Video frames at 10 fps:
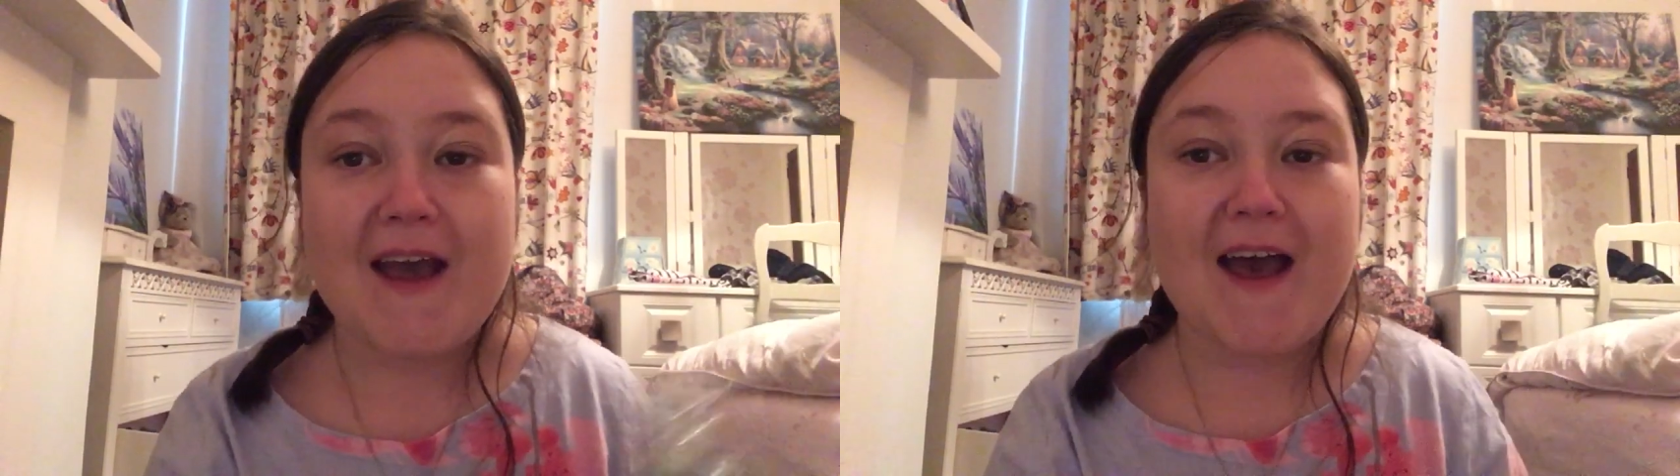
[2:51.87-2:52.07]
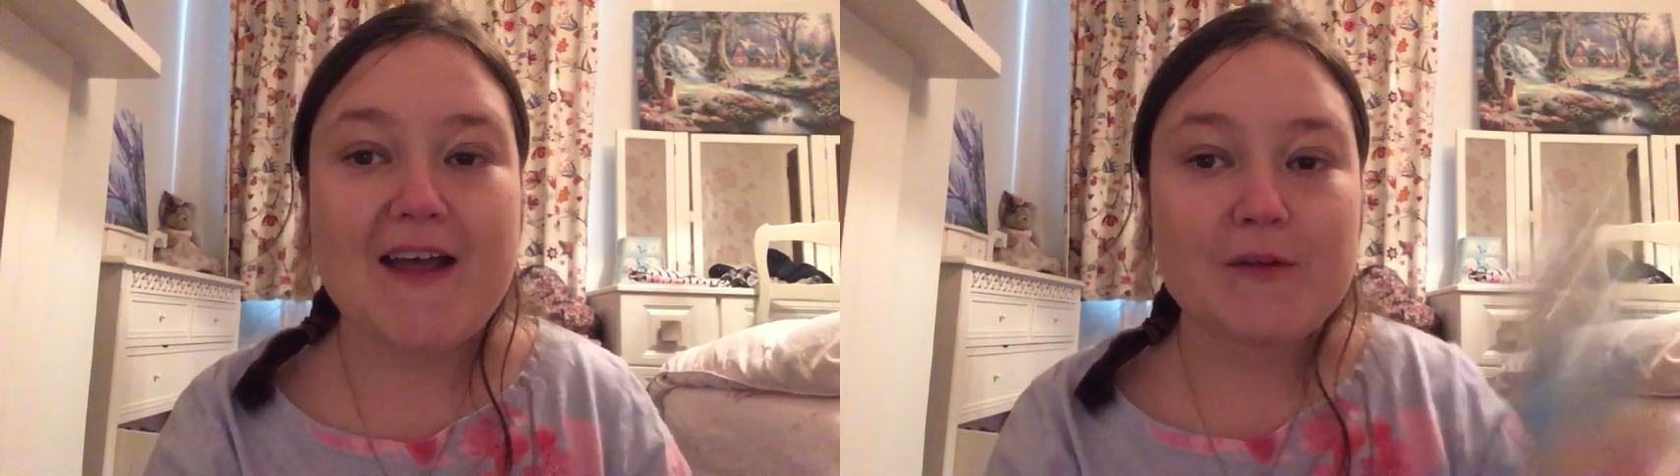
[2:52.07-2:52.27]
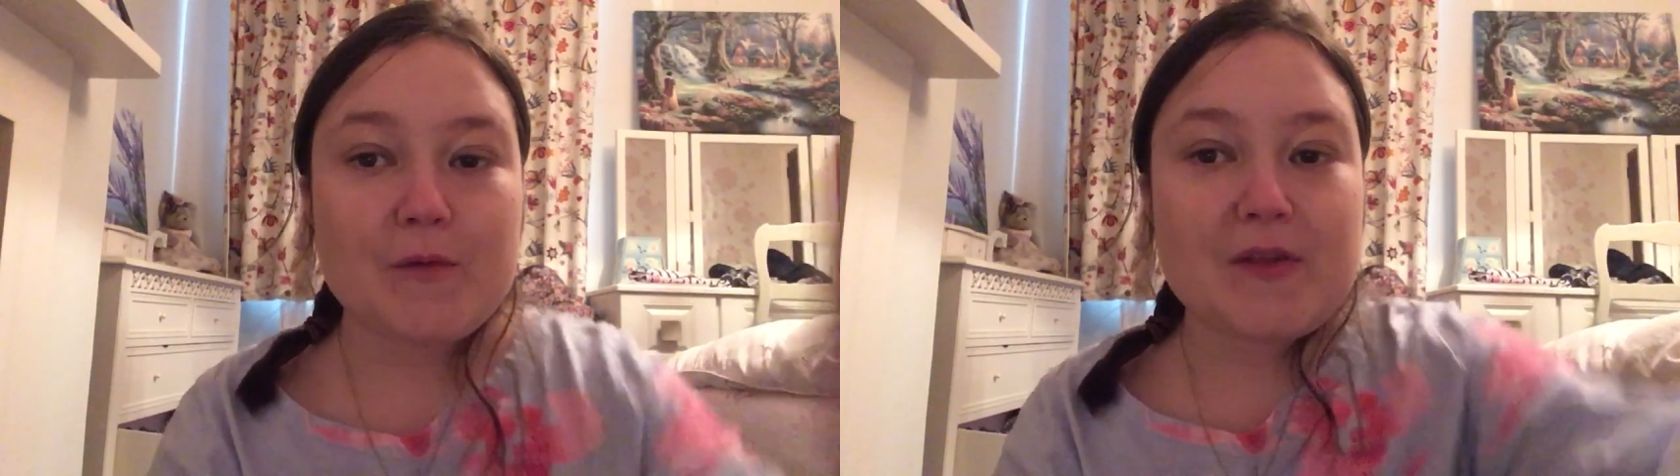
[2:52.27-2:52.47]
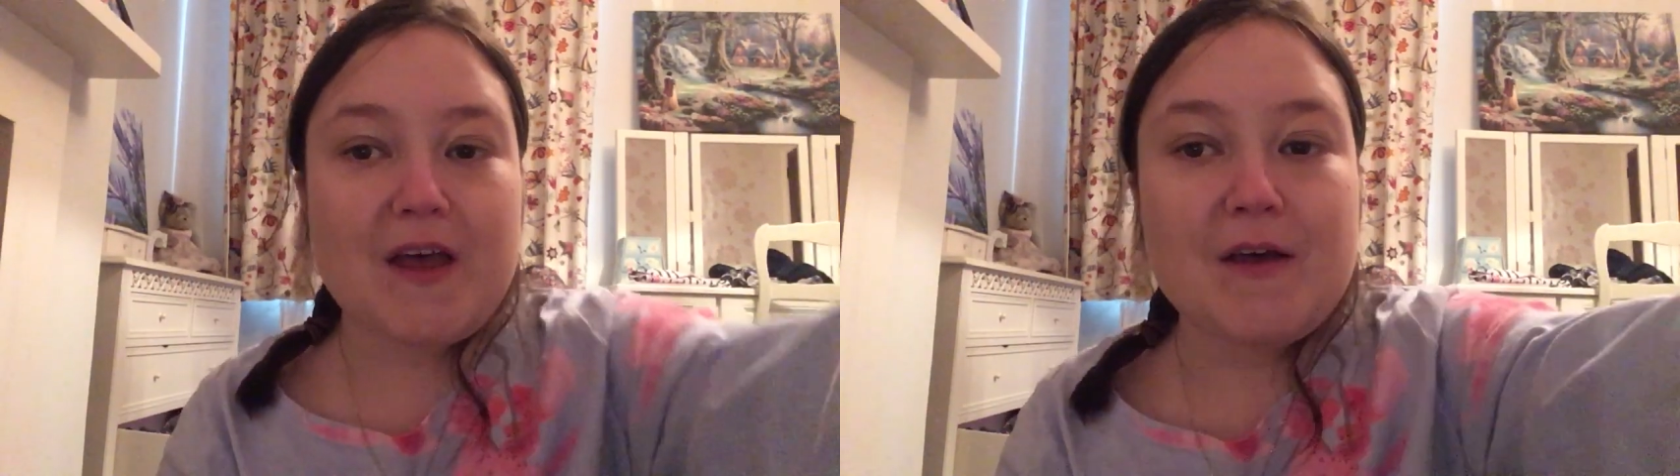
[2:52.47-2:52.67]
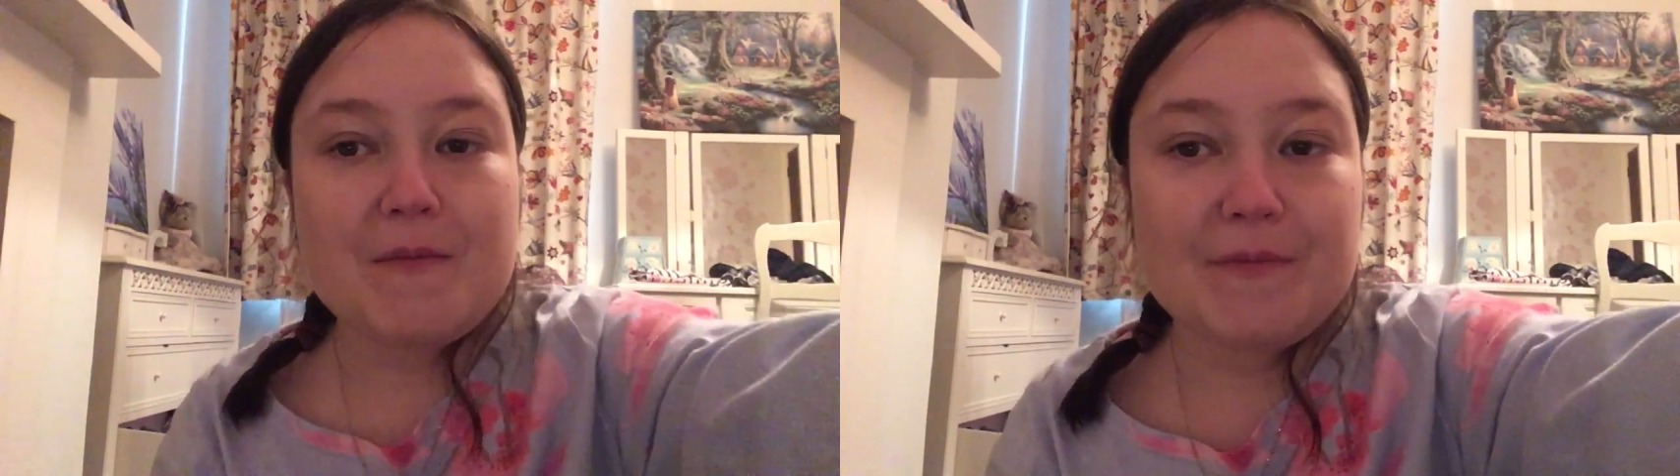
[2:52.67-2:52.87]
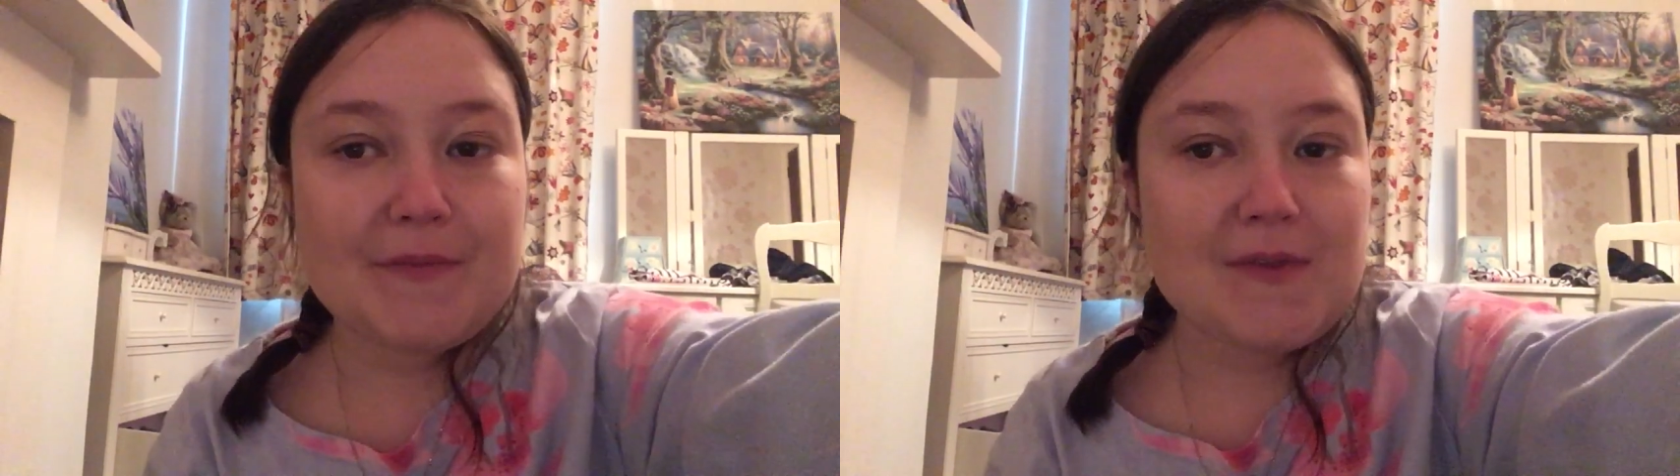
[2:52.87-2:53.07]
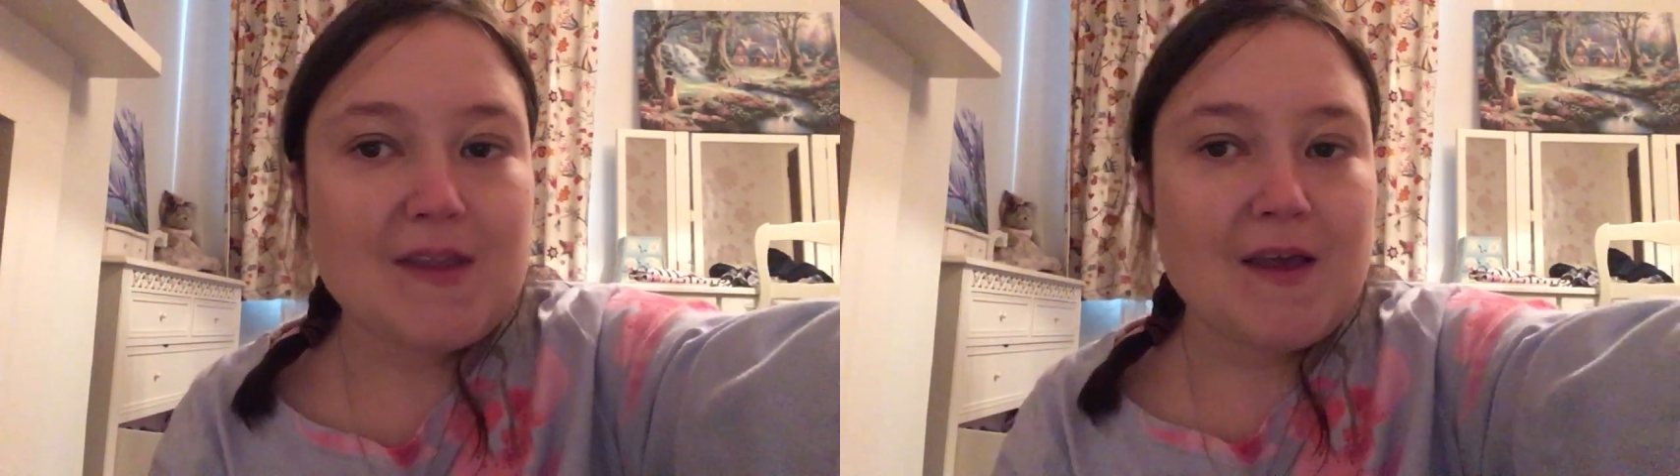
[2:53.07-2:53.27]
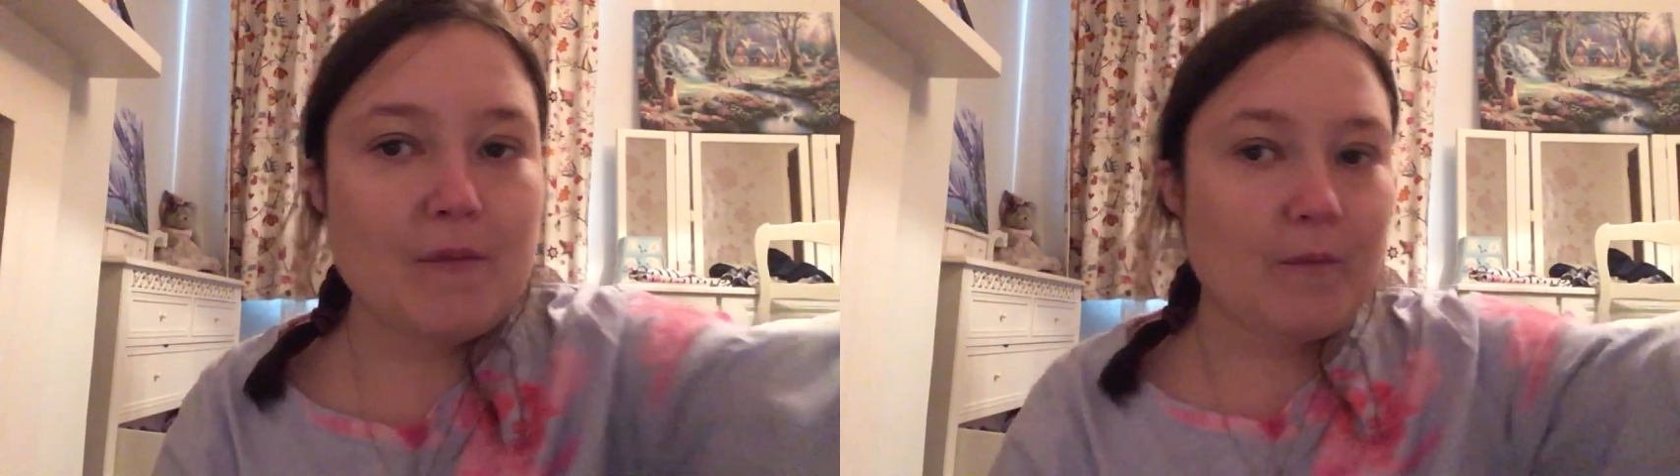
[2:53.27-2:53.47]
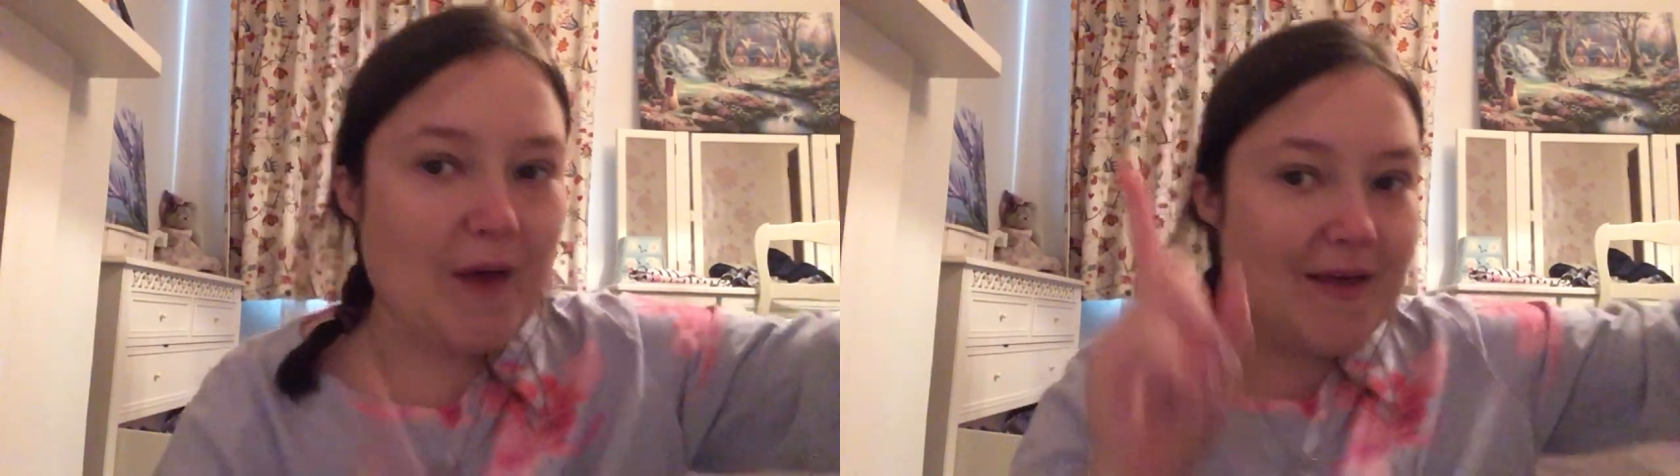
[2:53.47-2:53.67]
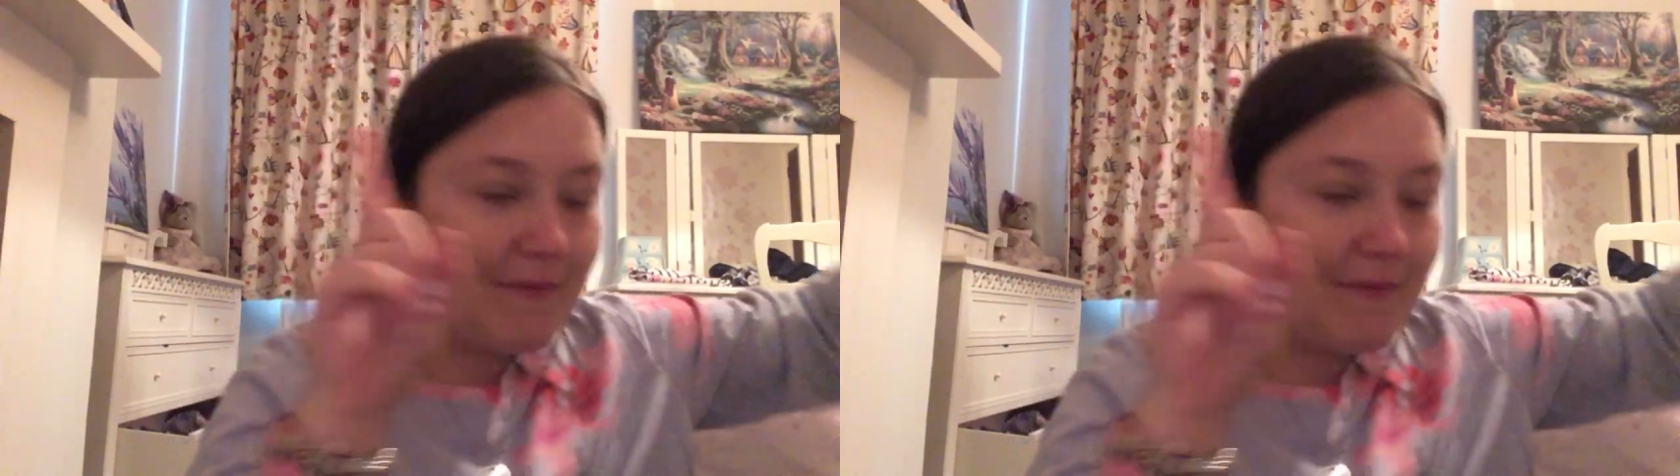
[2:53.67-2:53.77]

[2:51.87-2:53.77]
And also, wait.